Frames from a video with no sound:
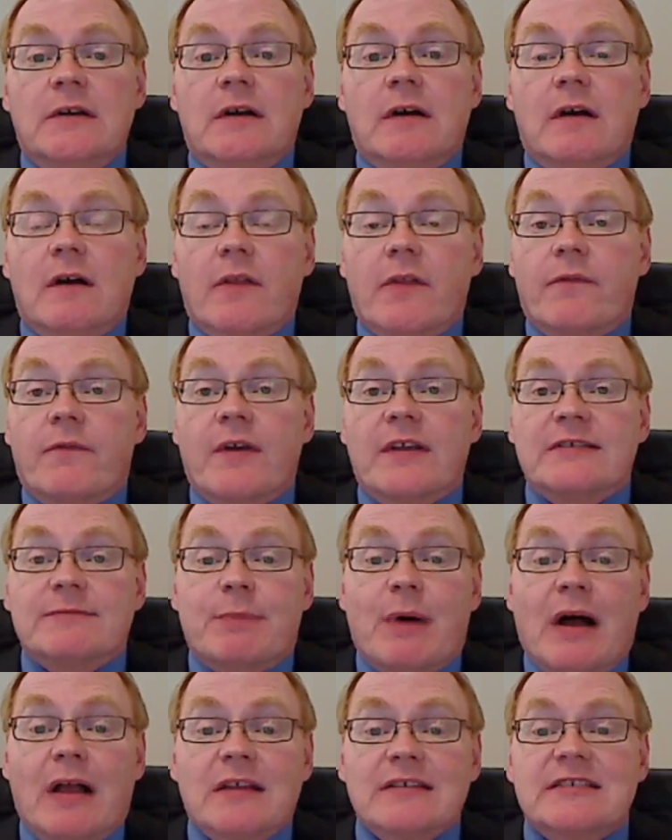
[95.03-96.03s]
Uh, the Fed's
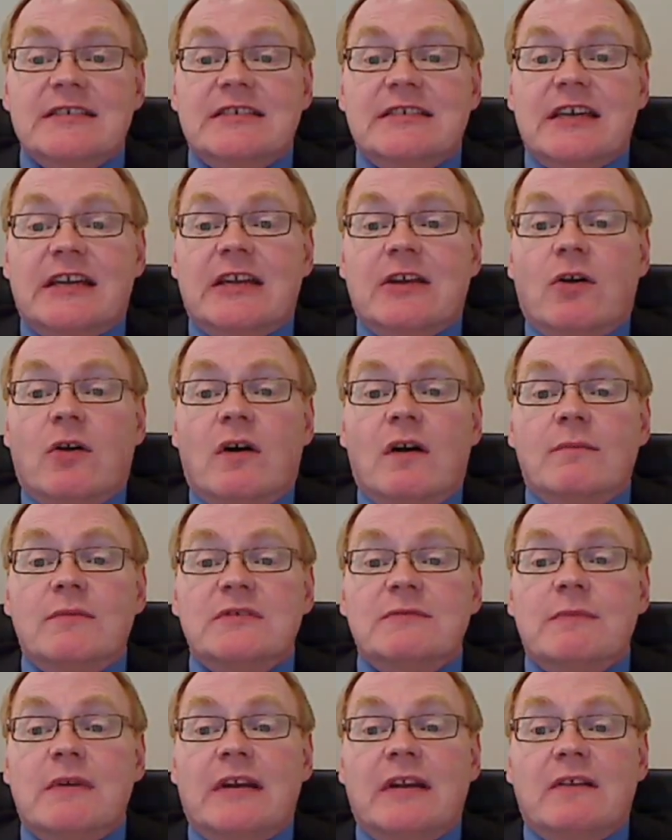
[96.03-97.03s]
policy setting arm
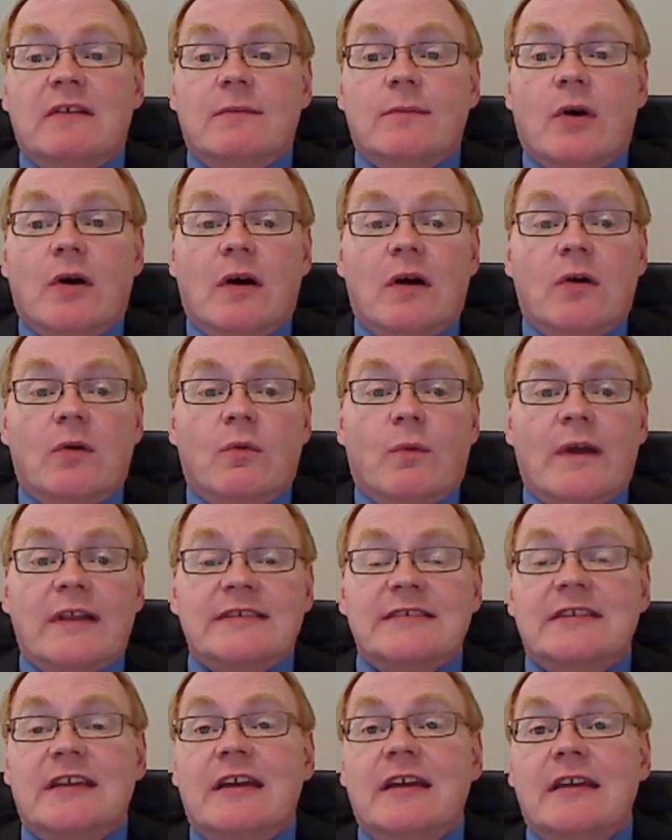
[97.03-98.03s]
is meeting tomorrow and
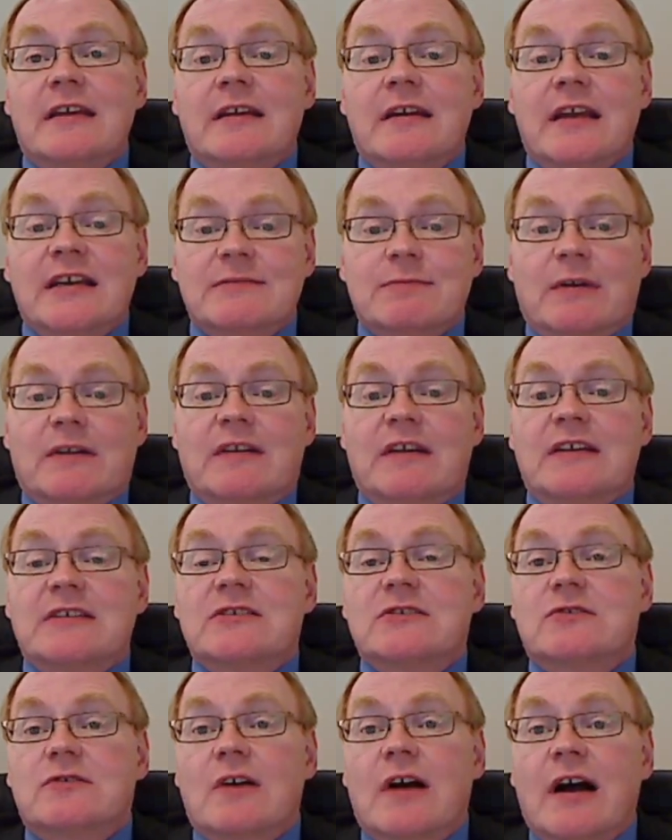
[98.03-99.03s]
Wednesday, and
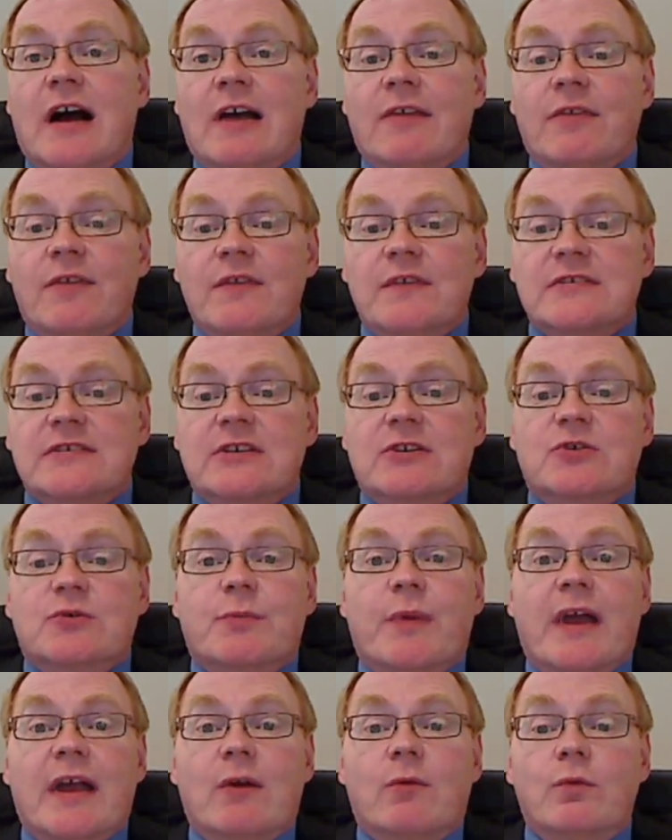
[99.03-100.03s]
expectations are high that the central
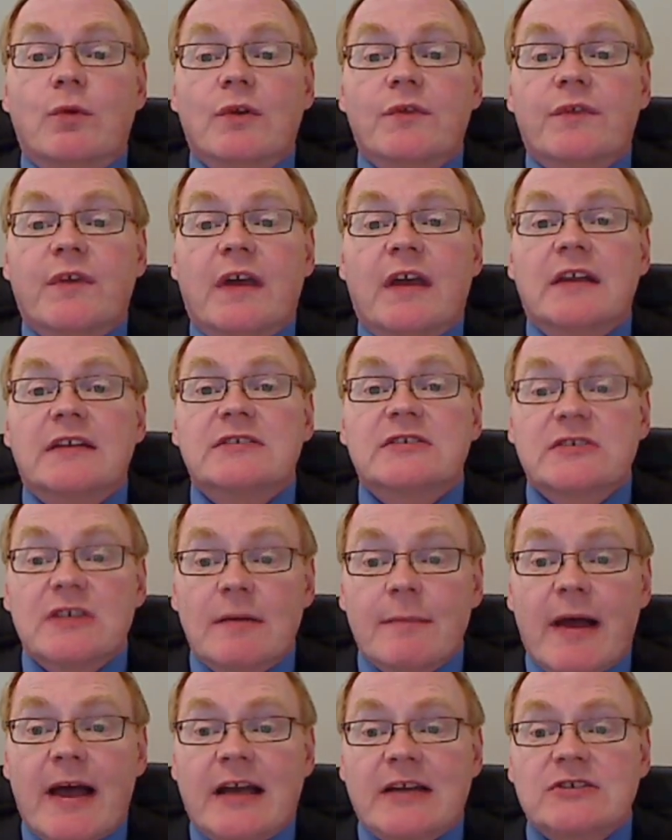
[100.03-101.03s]
bank will take
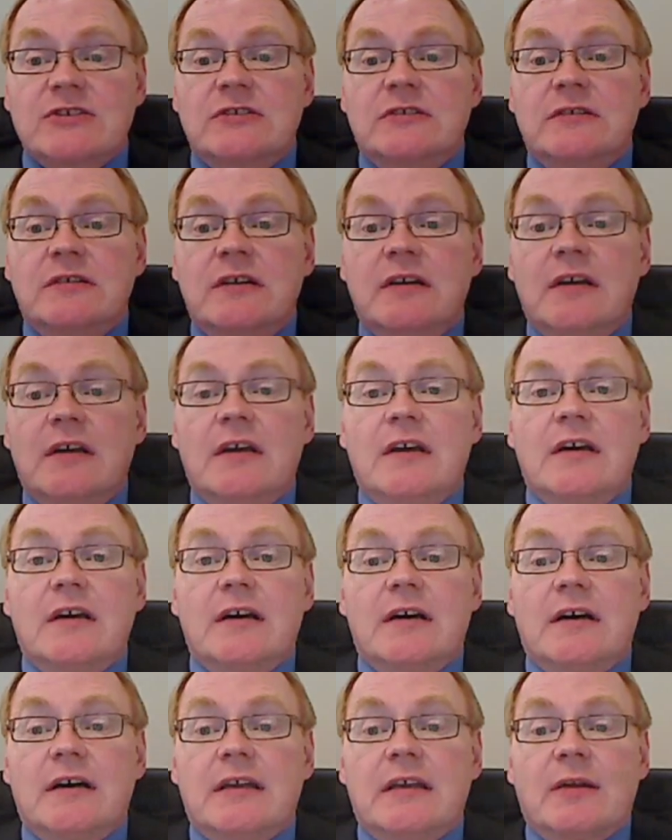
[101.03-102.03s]
some action
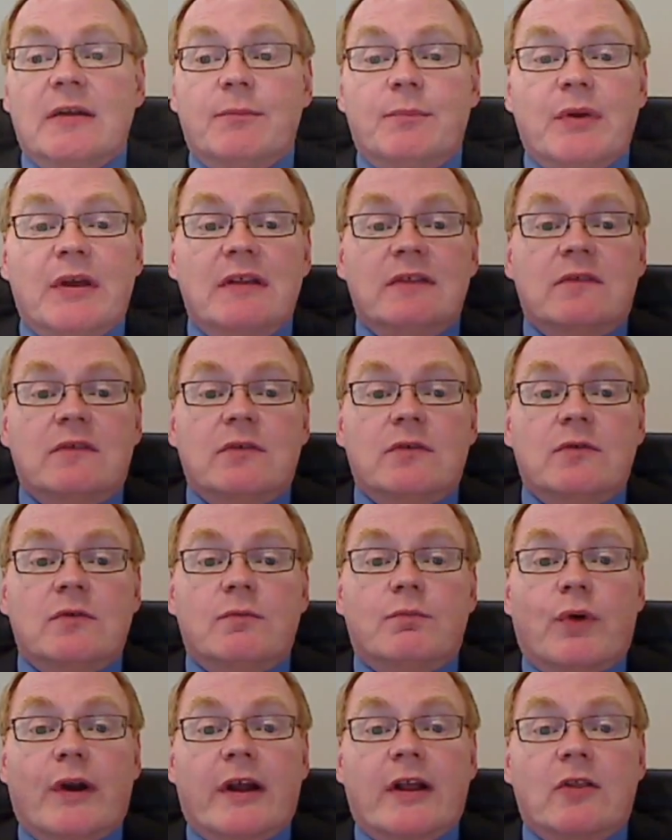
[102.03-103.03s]
uh, in a bid to
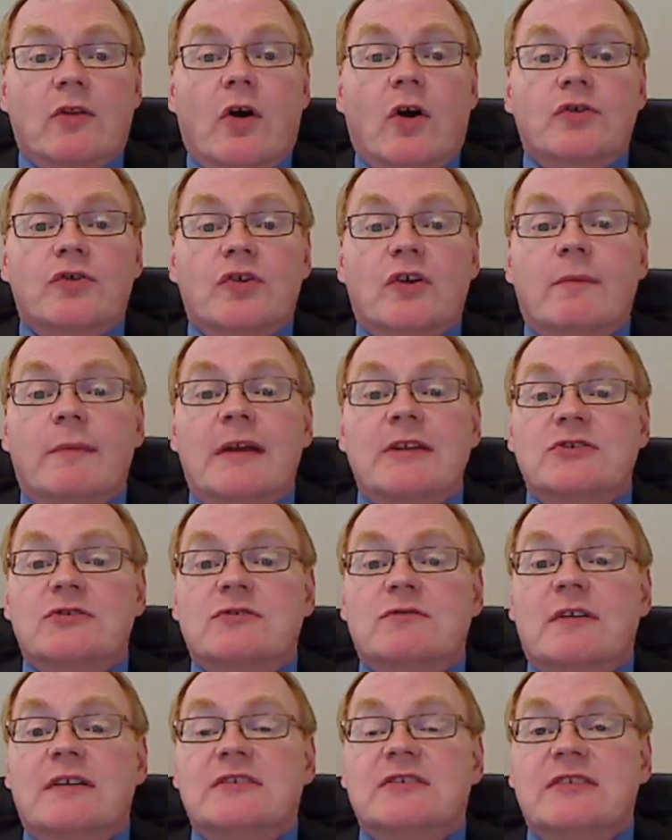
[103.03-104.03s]
bring long term
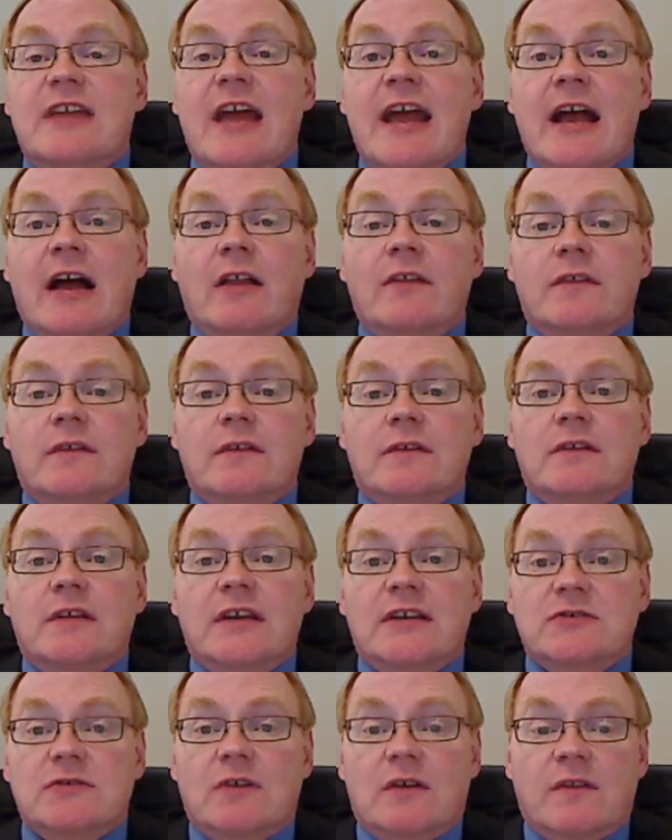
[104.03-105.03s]
interest rates down to
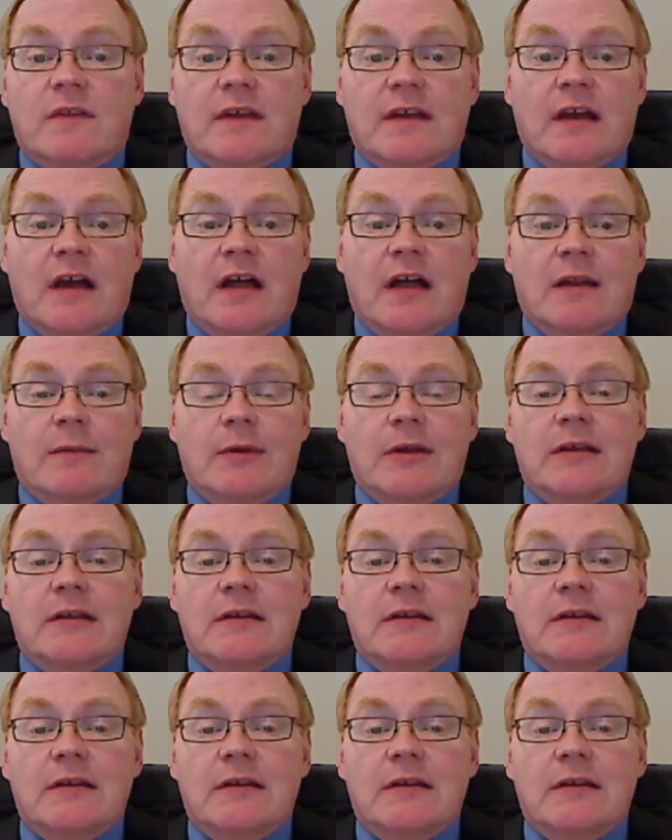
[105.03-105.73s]
kickstart the economy.